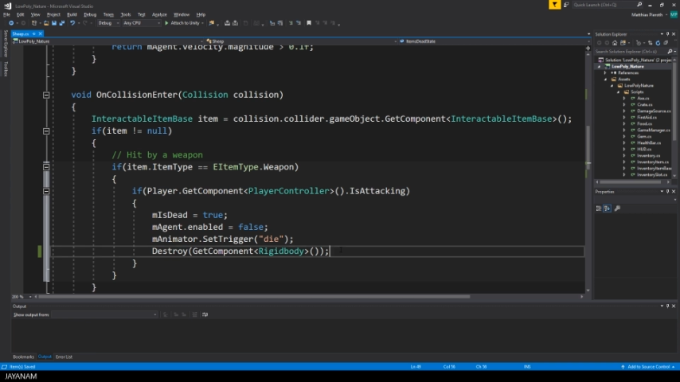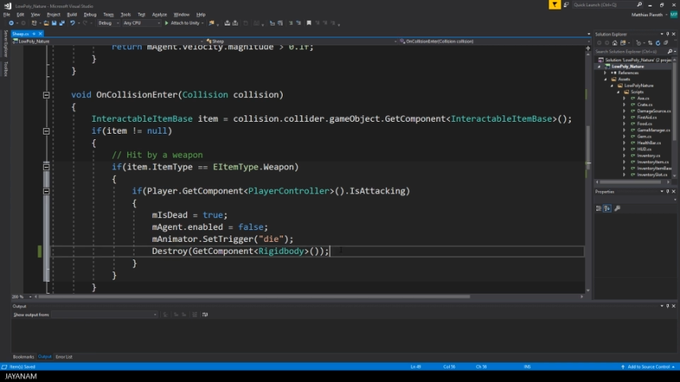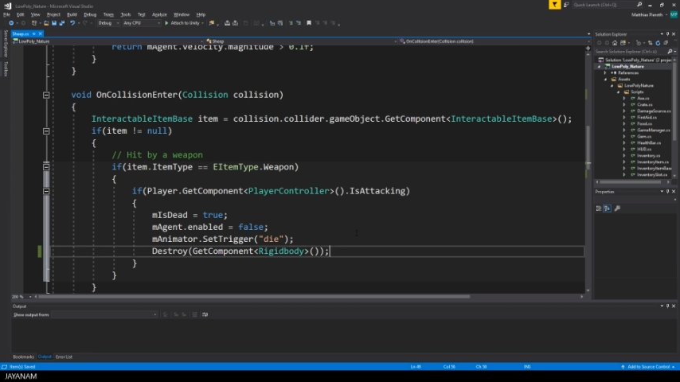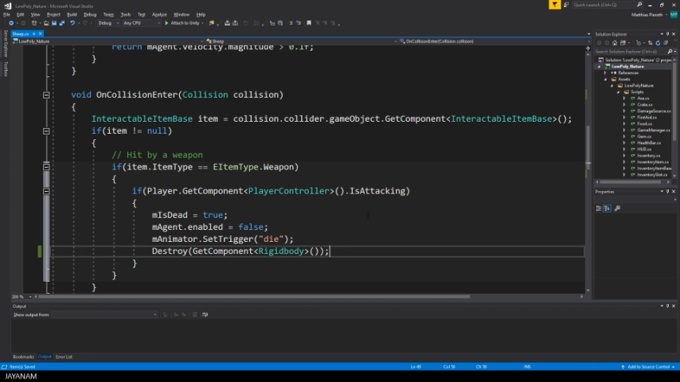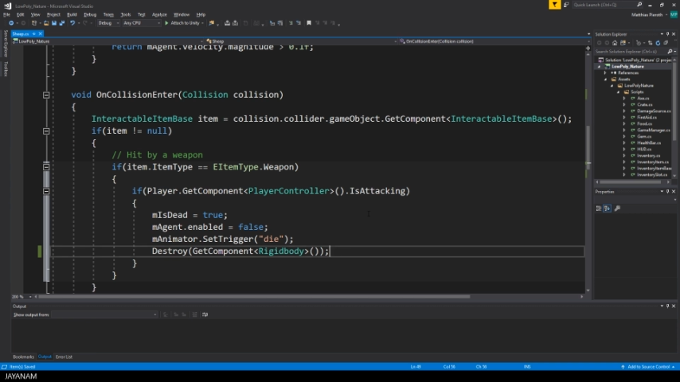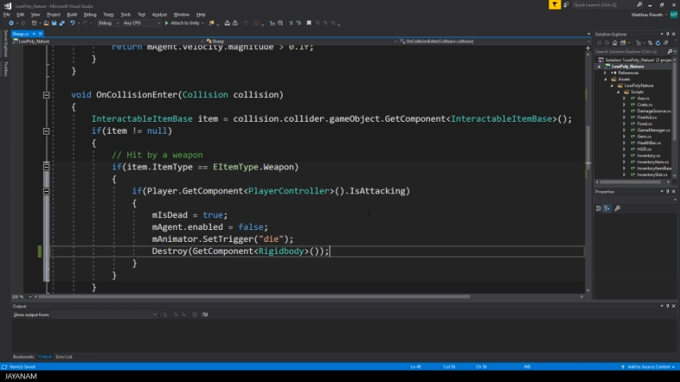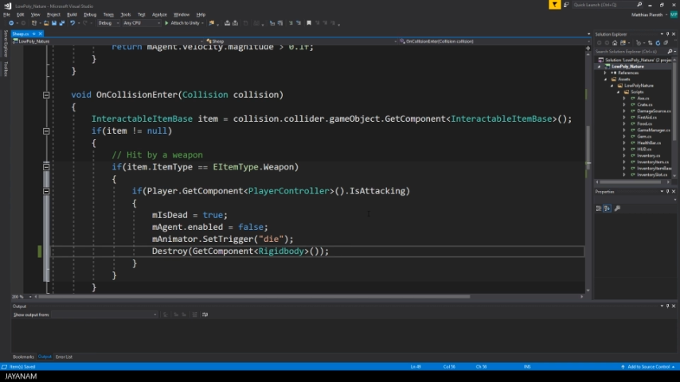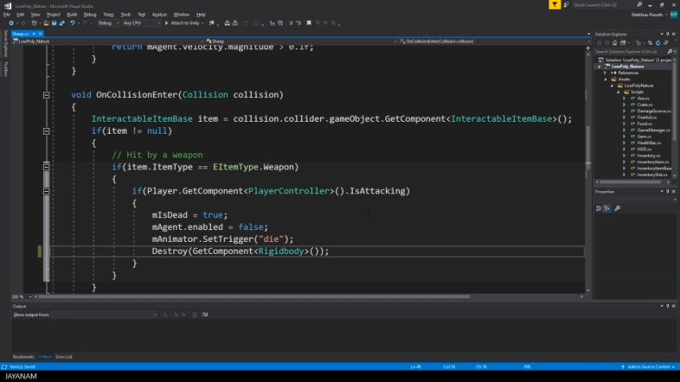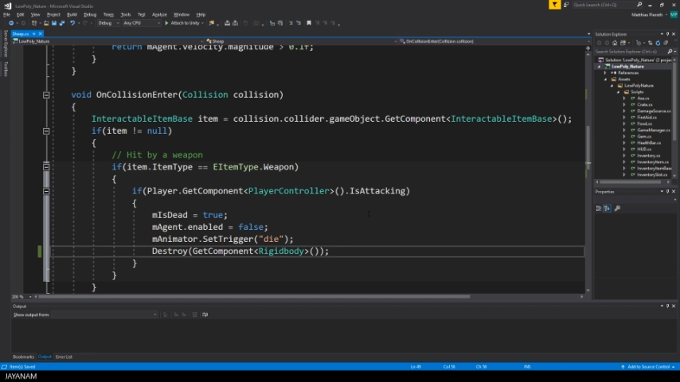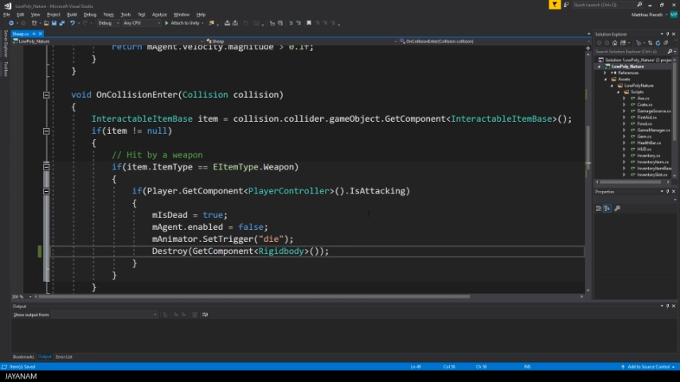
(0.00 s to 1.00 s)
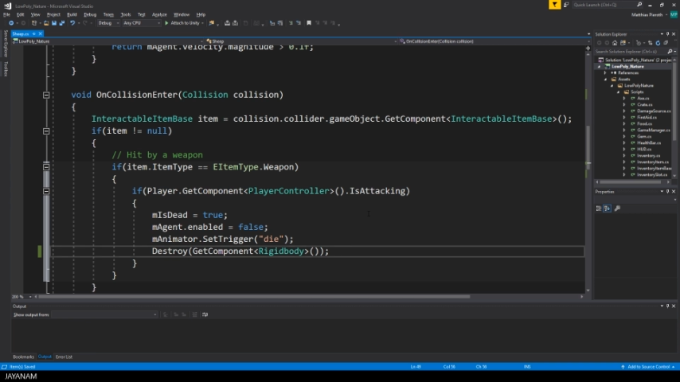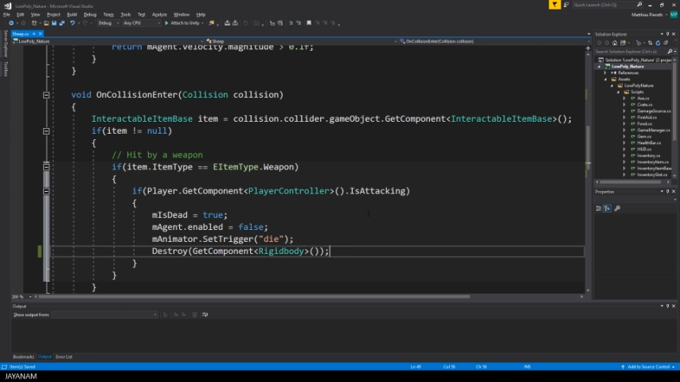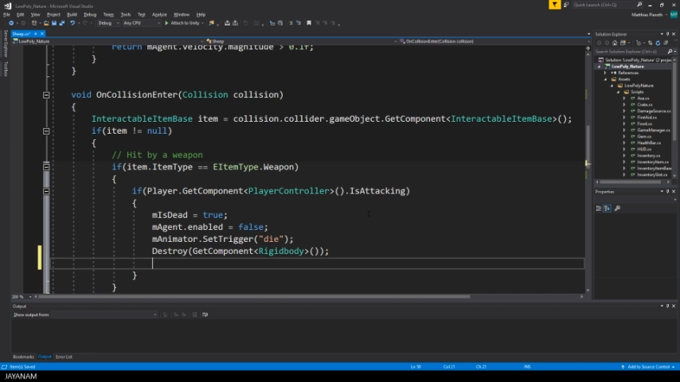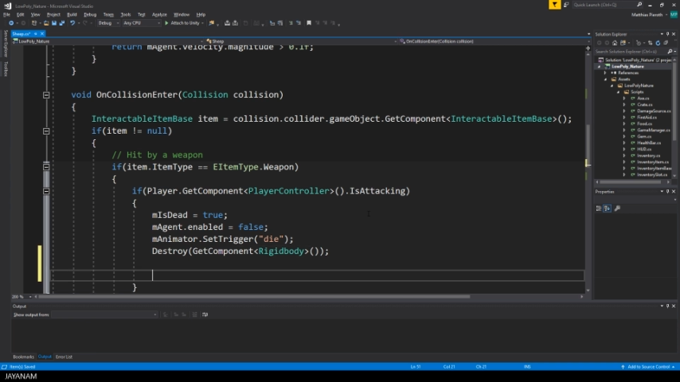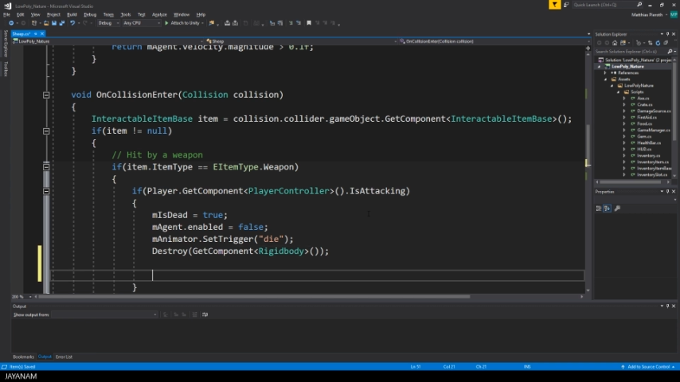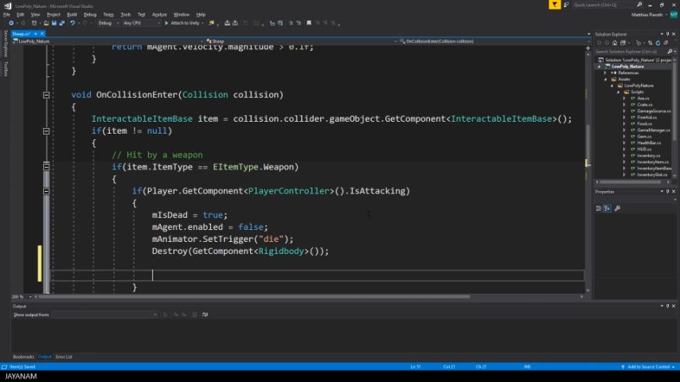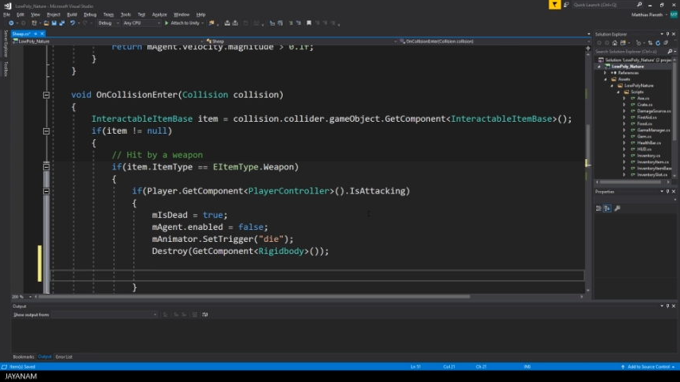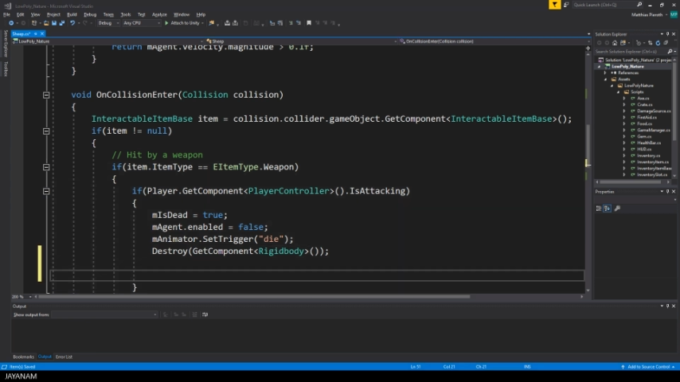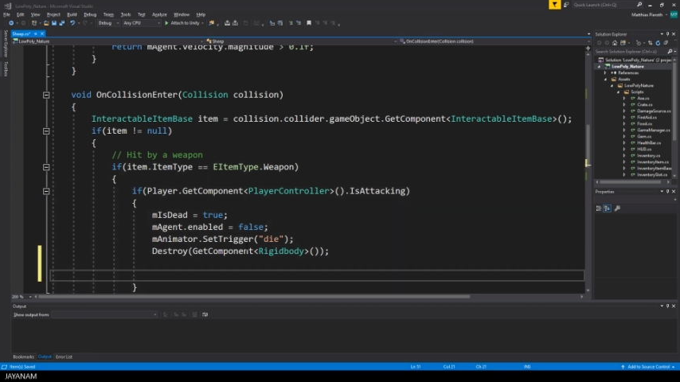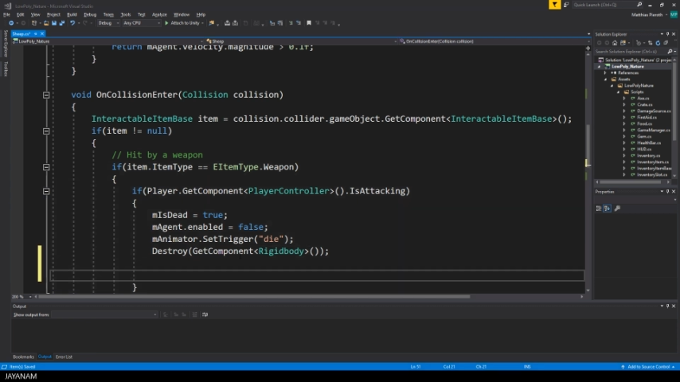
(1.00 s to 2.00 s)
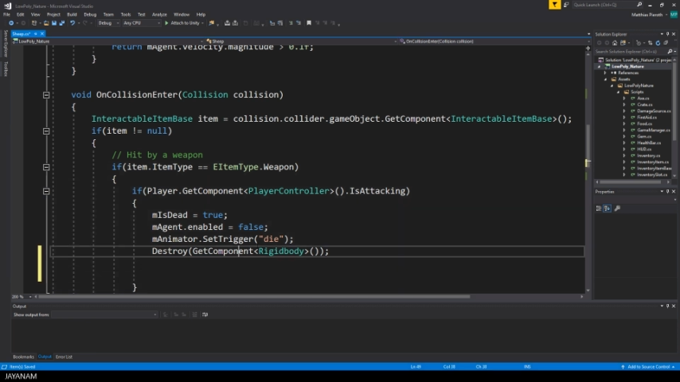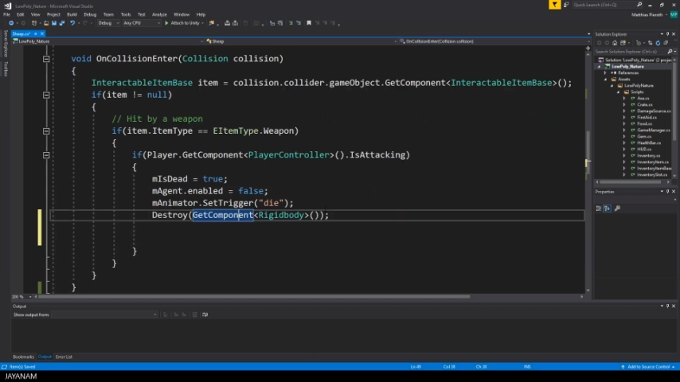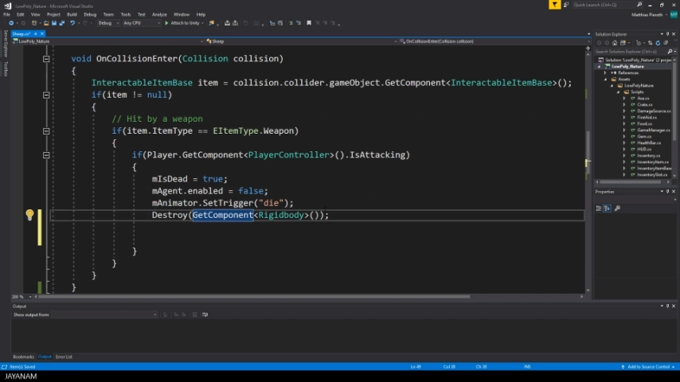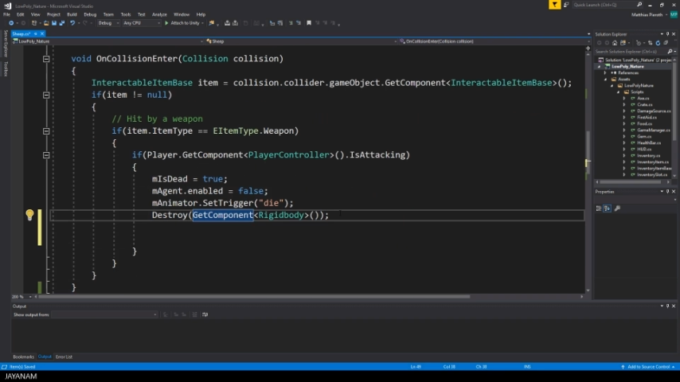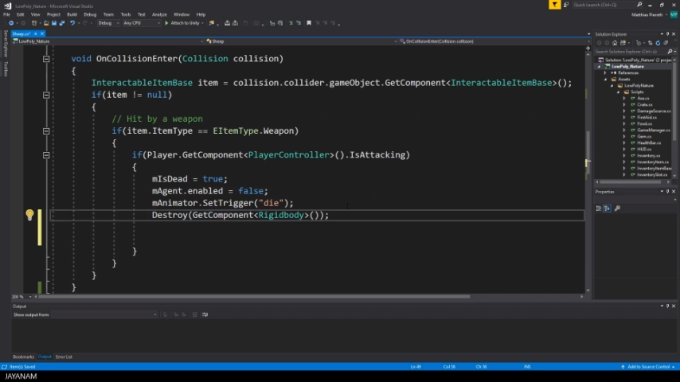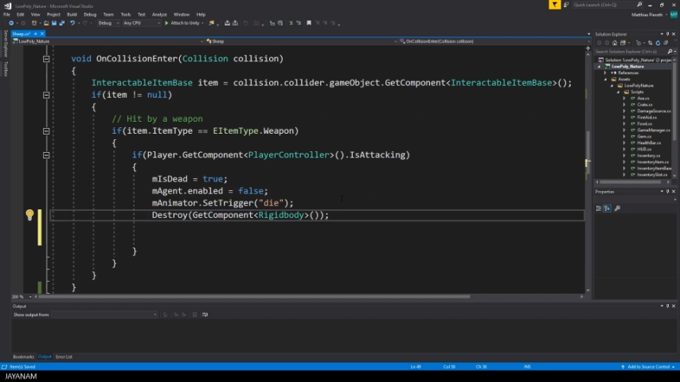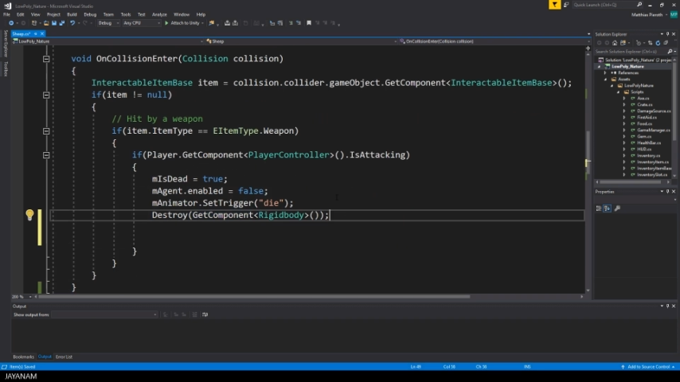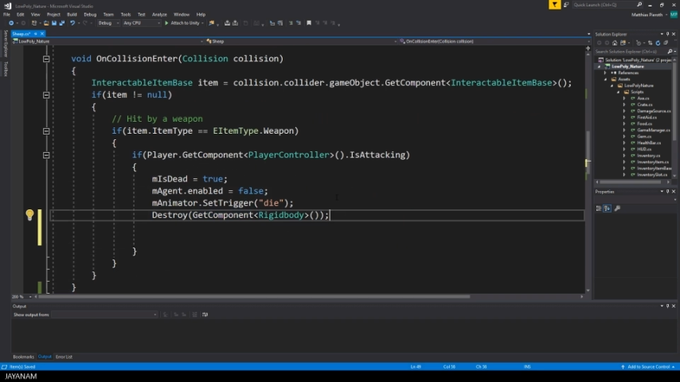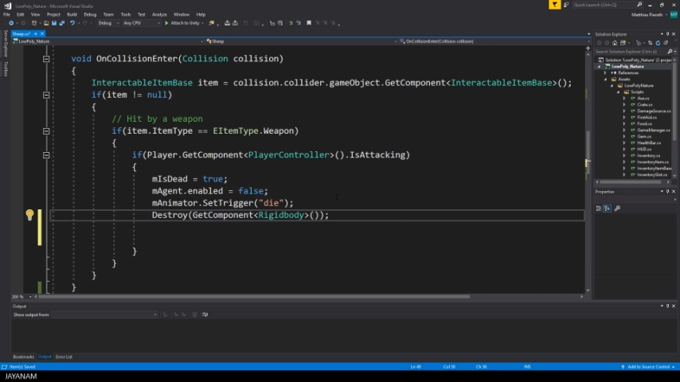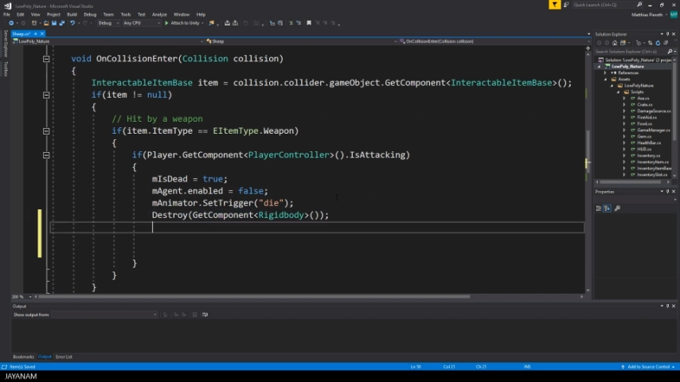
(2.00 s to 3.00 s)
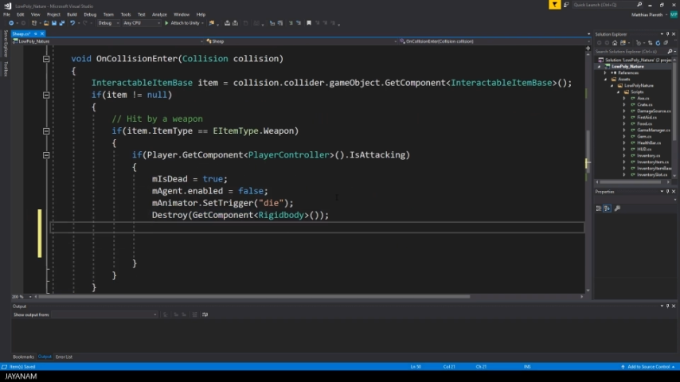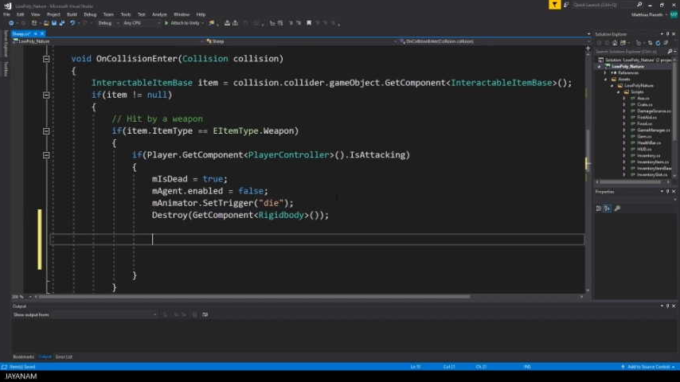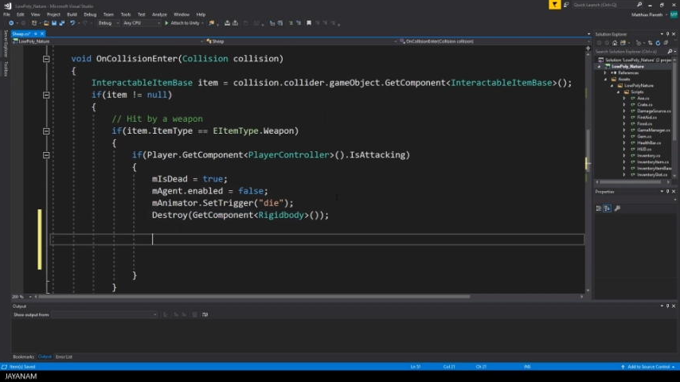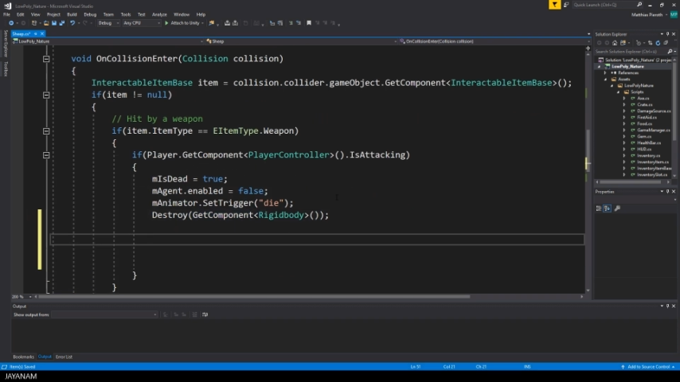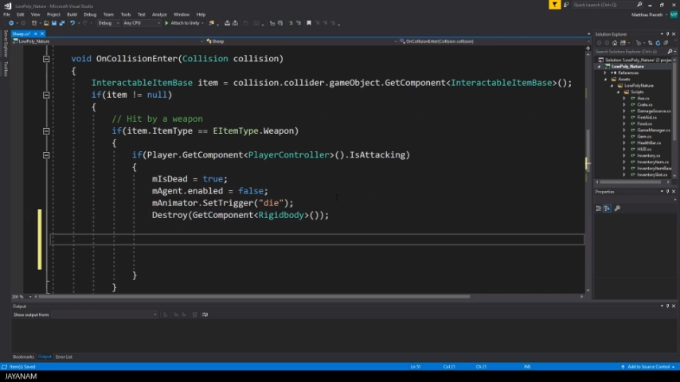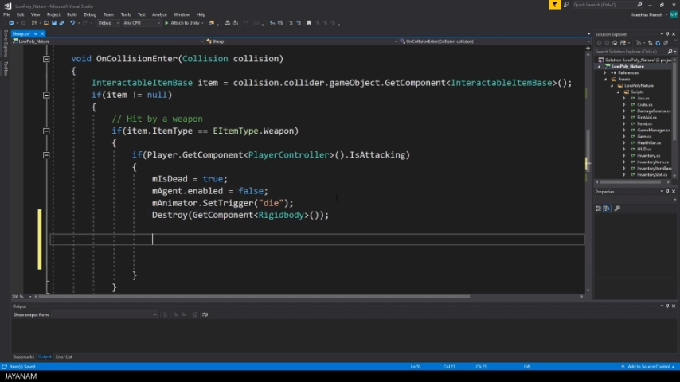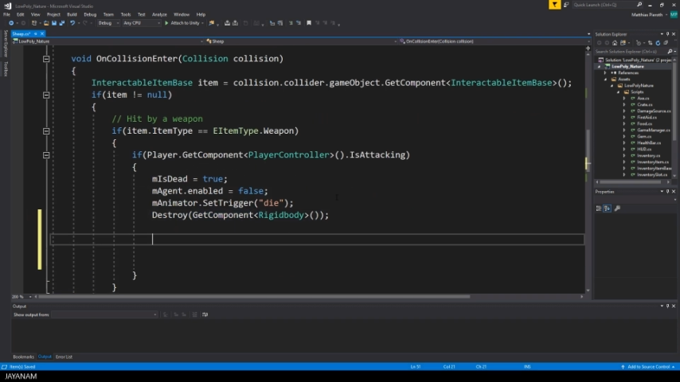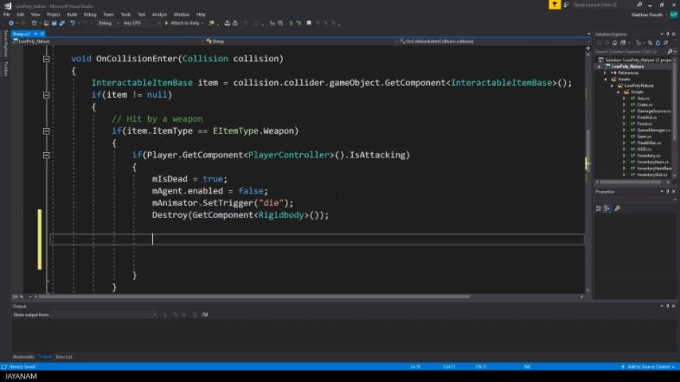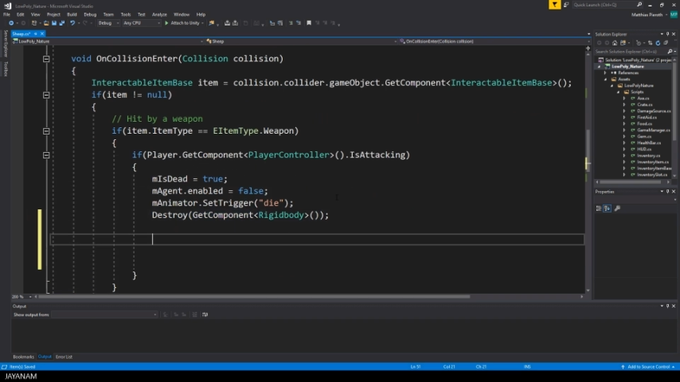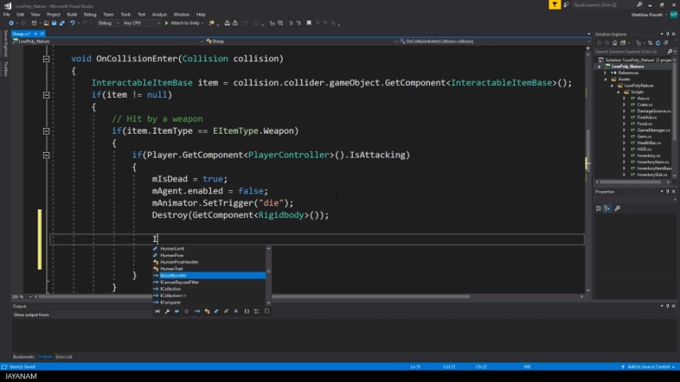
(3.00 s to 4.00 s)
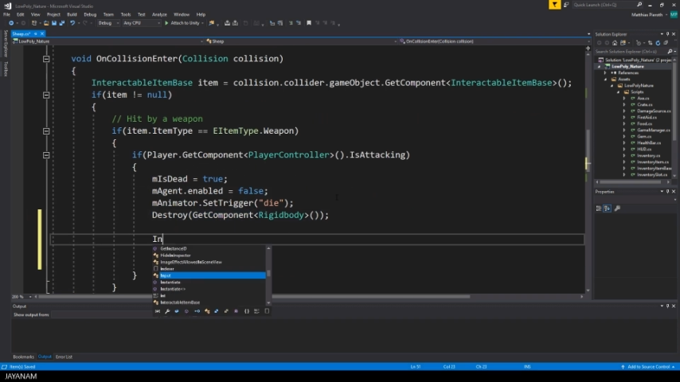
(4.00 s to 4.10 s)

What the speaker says: Nobody's mouth can be seen.